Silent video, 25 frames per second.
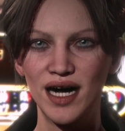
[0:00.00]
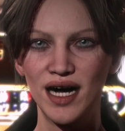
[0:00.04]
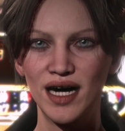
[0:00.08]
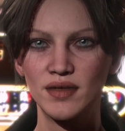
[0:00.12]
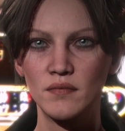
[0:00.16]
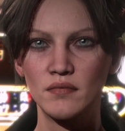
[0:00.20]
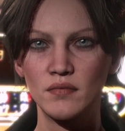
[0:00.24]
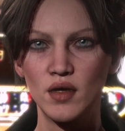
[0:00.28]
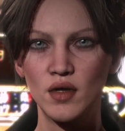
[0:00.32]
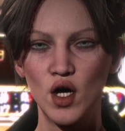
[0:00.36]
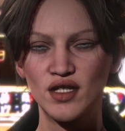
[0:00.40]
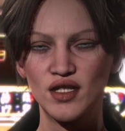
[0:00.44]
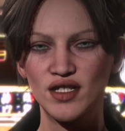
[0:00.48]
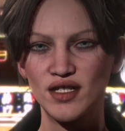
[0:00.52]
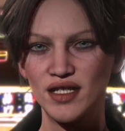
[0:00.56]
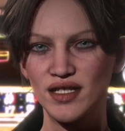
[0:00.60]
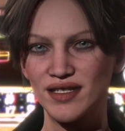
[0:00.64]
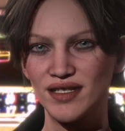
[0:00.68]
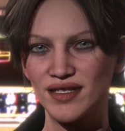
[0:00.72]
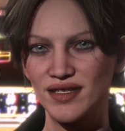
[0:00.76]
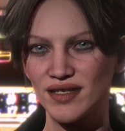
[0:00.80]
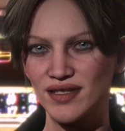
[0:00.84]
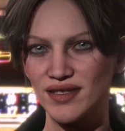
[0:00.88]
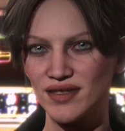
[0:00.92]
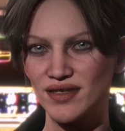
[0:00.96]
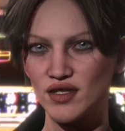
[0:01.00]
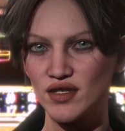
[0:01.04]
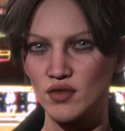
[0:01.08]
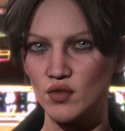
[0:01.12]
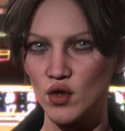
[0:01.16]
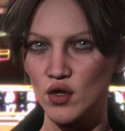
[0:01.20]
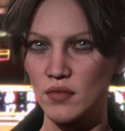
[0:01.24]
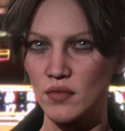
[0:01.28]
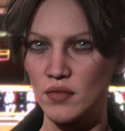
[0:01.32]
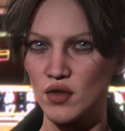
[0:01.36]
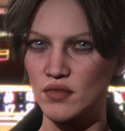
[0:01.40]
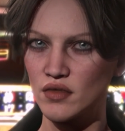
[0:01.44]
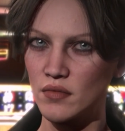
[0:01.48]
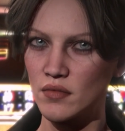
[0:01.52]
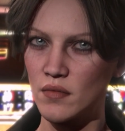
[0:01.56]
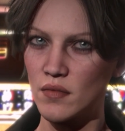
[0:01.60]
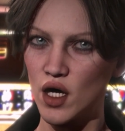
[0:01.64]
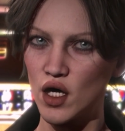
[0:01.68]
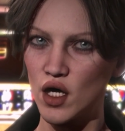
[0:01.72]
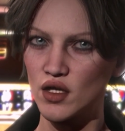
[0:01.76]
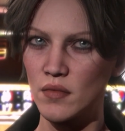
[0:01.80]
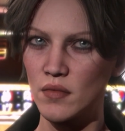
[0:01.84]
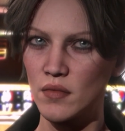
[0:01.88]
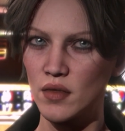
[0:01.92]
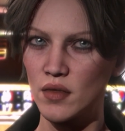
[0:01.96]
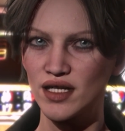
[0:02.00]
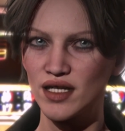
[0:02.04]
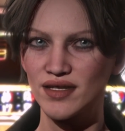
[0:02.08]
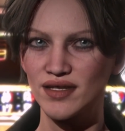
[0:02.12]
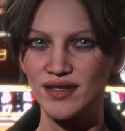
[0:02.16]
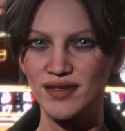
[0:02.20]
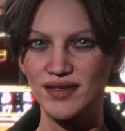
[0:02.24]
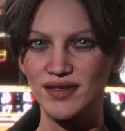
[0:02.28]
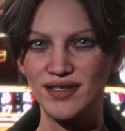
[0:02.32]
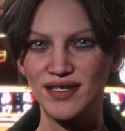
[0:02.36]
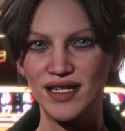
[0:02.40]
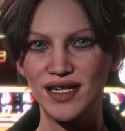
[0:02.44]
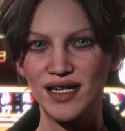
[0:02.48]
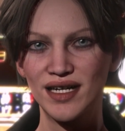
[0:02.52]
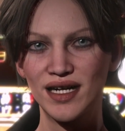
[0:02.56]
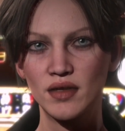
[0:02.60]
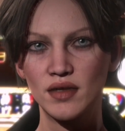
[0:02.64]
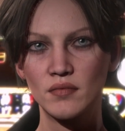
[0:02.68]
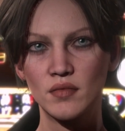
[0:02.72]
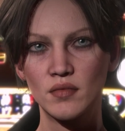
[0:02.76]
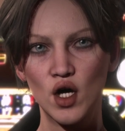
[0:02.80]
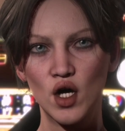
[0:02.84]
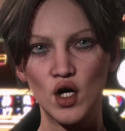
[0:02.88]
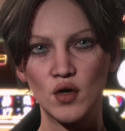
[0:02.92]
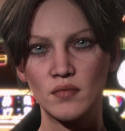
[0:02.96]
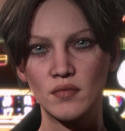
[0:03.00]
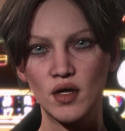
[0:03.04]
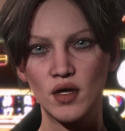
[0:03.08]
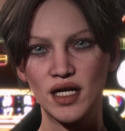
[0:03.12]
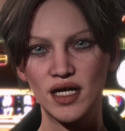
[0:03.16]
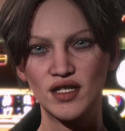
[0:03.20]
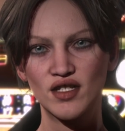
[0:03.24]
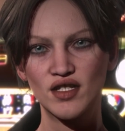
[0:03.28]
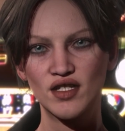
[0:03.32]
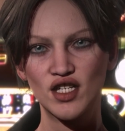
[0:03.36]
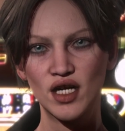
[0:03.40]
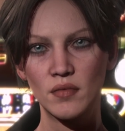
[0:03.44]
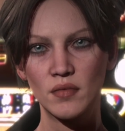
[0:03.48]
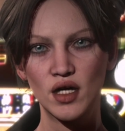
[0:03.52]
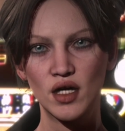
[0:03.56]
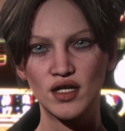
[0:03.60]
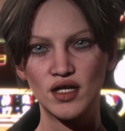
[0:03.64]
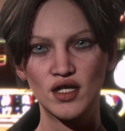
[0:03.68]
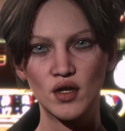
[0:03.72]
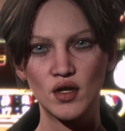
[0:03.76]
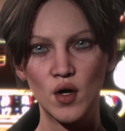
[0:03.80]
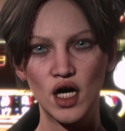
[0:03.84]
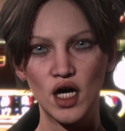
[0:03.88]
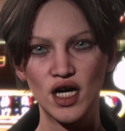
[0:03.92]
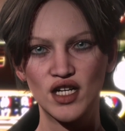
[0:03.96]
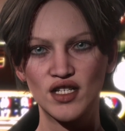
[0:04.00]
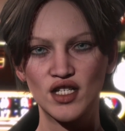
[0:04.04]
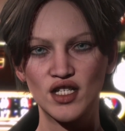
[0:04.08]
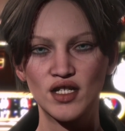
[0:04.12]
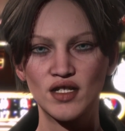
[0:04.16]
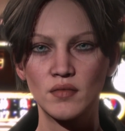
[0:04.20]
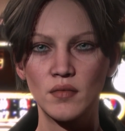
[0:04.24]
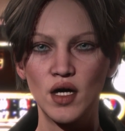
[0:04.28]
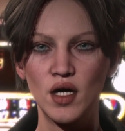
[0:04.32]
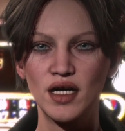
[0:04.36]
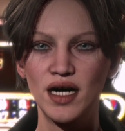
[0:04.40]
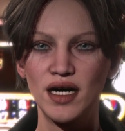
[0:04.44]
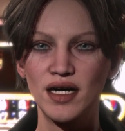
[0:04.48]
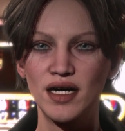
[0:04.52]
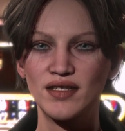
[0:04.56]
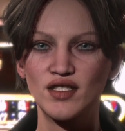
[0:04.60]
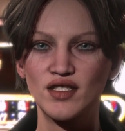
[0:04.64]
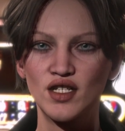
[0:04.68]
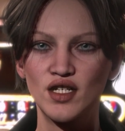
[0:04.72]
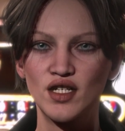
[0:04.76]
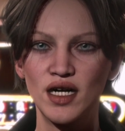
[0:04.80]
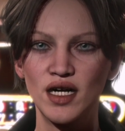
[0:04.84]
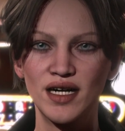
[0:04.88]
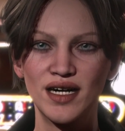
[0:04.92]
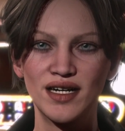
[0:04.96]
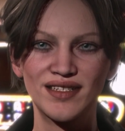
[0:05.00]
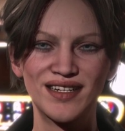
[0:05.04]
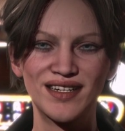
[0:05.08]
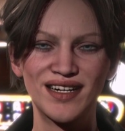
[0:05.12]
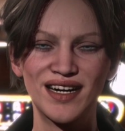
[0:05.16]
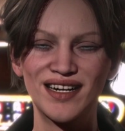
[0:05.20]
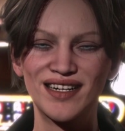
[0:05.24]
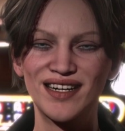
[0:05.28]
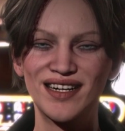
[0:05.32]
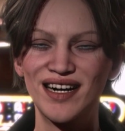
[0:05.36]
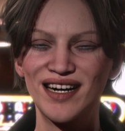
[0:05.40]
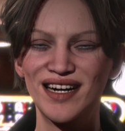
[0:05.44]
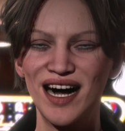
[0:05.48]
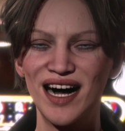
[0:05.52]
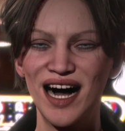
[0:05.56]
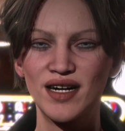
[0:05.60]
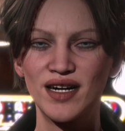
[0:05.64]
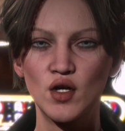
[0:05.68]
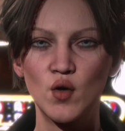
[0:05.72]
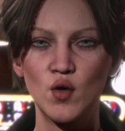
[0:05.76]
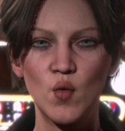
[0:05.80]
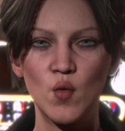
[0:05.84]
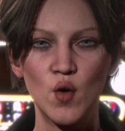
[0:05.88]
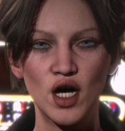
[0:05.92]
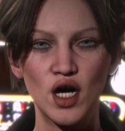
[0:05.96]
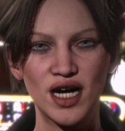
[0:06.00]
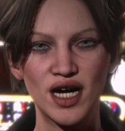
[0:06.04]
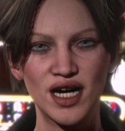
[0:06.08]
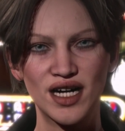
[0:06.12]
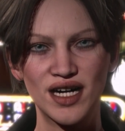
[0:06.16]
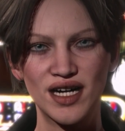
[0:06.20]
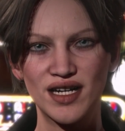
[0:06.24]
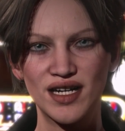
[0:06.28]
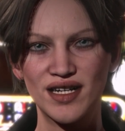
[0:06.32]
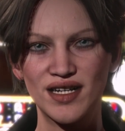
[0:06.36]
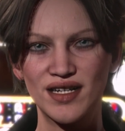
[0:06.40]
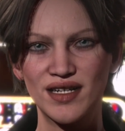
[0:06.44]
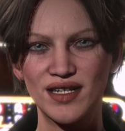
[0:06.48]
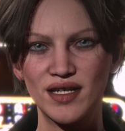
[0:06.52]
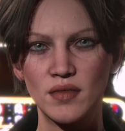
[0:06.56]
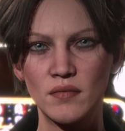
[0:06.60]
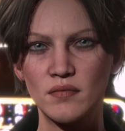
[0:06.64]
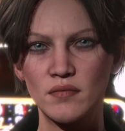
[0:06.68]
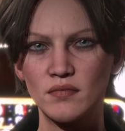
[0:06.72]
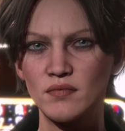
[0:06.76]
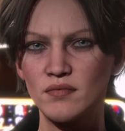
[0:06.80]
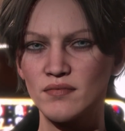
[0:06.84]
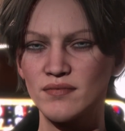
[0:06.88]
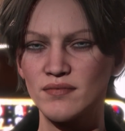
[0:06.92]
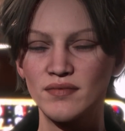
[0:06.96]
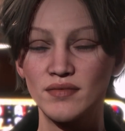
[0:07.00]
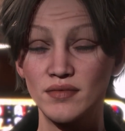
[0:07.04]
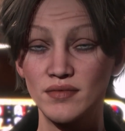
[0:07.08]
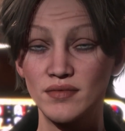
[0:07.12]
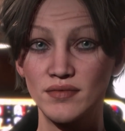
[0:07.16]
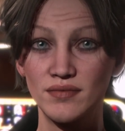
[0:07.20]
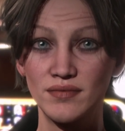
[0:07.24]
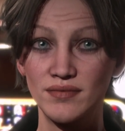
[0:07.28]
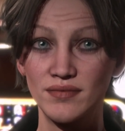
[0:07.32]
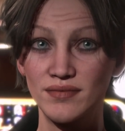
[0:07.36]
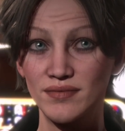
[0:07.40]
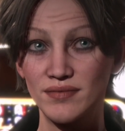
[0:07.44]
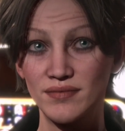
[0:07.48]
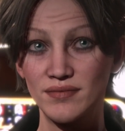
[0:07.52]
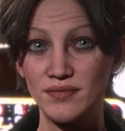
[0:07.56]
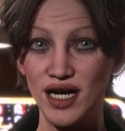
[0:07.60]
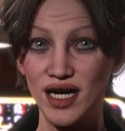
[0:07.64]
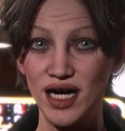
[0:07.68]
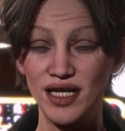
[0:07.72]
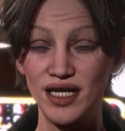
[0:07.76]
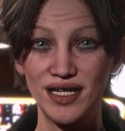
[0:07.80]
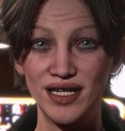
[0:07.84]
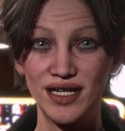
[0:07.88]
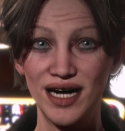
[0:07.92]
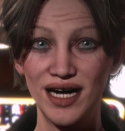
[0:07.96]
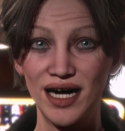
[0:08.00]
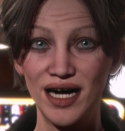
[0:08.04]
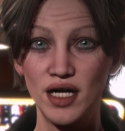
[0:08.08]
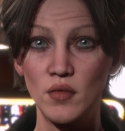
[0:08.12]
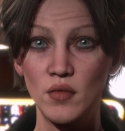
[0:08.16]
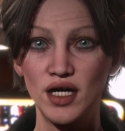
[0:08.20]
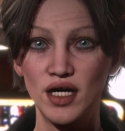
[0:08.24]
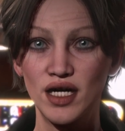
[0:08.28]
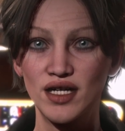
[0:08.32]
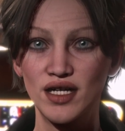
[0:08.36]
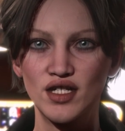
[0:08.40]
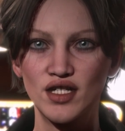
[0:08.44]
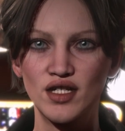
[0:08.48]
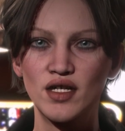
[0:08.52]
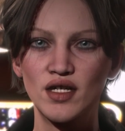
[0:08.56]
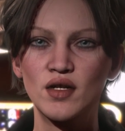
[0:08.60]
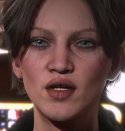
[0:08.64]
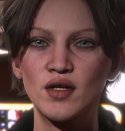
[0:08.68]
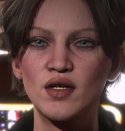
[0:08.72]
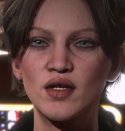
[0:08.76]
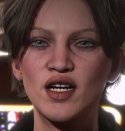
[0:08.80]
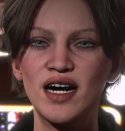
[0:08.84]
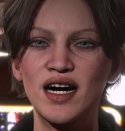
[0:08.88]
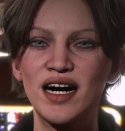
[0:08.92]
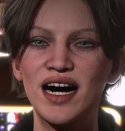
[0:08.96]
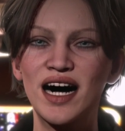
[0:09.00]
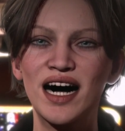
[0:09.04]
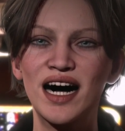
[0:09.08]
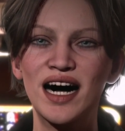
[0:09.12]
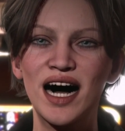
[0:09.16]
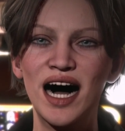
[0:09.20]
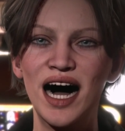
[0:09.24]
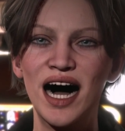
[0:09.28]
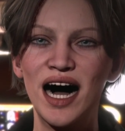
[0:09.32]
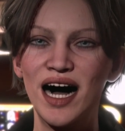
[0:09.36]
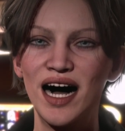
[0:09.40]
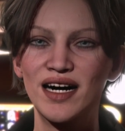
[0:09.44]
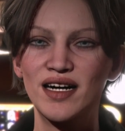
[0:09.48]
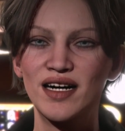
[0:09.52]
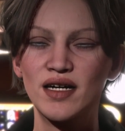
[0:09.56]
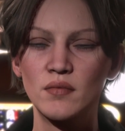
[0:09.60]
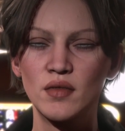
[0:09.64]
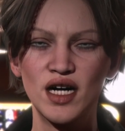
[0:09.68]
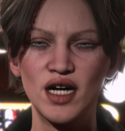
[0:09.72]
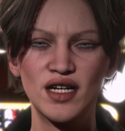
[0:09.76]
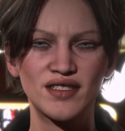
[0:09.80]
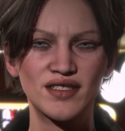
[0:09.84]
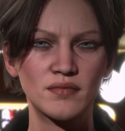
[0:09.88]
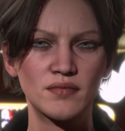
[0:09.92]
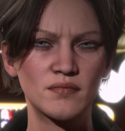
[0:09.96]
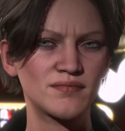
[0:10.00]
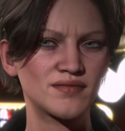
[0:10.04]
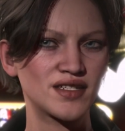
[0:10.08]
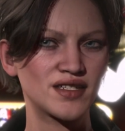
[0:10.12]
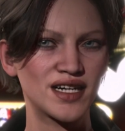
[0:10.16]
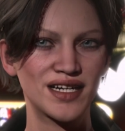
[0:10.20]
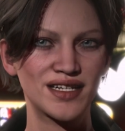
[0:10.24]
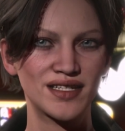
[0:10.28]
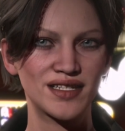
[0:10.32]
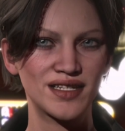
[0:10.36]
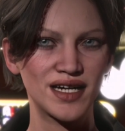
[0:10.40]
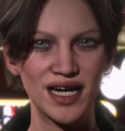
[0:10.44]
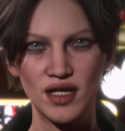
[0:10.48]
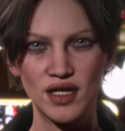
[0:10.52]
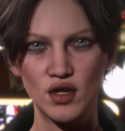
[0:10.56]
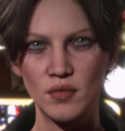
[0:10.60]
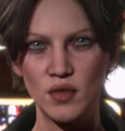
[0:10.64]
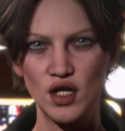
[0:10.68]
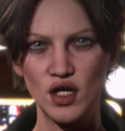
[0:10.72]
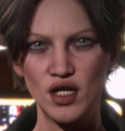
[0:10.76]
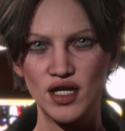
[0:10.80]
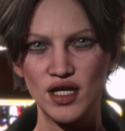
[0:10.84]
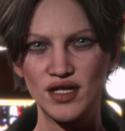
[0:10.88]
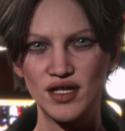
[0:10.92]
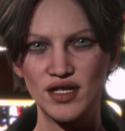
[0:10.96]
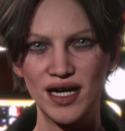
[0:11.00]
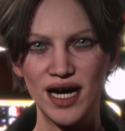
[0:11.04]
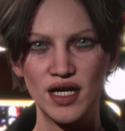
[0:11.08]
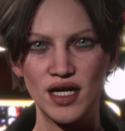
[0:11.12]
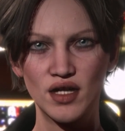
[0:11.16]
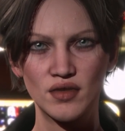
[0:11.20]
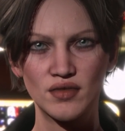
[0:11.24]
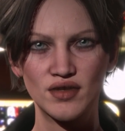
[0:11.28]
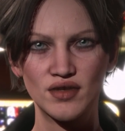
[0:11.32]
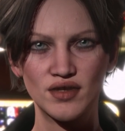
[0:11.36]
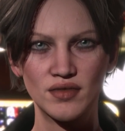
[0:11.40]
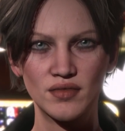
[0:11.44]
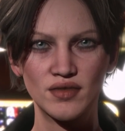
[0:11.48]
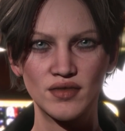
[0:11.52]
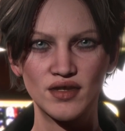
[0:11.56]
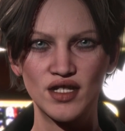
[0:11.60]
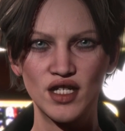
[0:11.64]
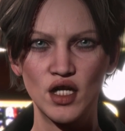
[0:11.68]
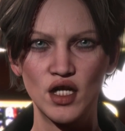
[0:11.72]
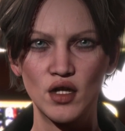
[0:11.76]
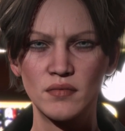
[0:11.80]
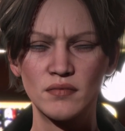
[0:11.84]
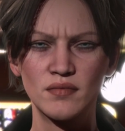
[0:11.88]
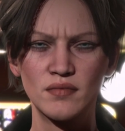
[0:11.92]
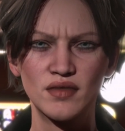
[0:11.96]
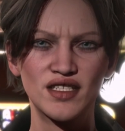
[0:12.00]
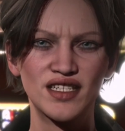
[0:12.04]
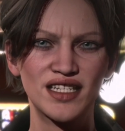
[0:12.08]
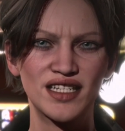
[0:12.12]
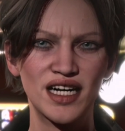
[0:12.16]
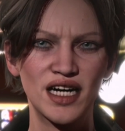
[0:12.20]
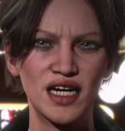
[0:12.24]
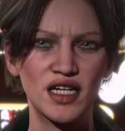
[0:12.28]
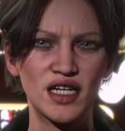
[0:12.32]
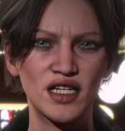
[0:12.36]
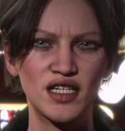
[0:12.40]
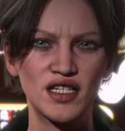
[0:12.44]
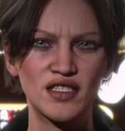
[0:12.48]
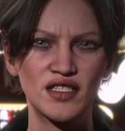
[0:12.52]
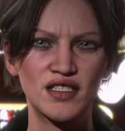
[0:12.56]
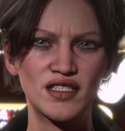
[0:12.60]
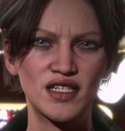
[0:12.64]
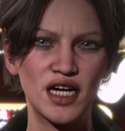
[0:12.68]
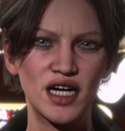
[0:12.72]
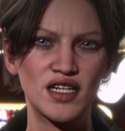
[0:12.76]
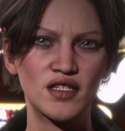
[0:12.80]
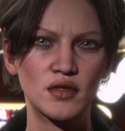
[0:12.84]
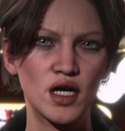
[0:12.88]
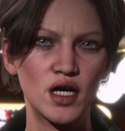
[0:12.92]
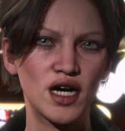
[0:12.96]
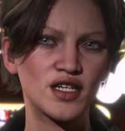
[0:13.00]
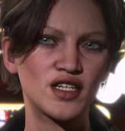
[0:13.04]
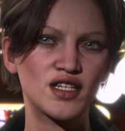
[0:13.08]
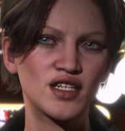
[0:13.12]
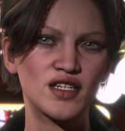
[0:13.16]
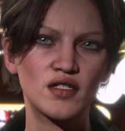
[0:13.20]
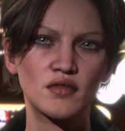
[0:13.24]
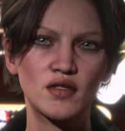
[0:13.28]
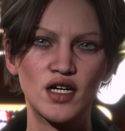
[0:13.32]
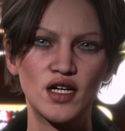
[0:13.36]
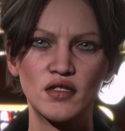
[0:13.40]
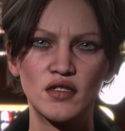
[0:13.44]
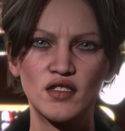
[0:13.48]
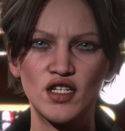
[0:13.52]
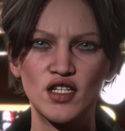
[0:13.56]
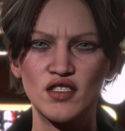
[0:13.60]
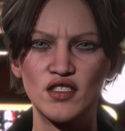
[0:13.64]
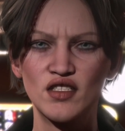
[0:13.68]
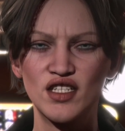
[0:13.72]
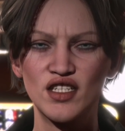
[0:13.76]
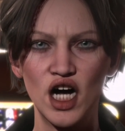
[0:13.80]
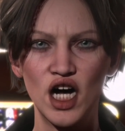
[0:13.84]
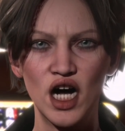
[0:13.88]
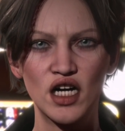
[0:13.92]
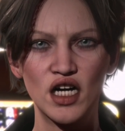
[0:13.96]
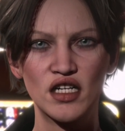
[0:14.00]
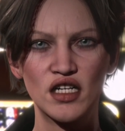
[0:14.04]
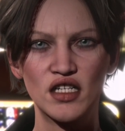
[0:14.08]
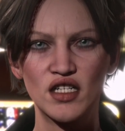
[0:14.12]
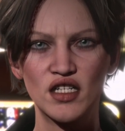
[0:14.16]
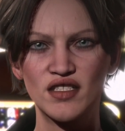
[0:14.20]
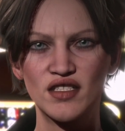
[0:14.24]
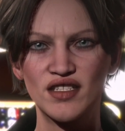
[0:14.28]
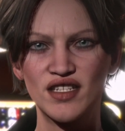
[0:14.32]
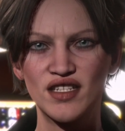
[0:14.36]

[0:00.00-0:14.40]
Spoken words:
I mostly did this to remove the bone dependency and get pure blend shape expressions. But as you can guess, that's a lot of work that I don't want to do. And I'm not some face expert on how to sculpt skin that slides around on the front of your skull.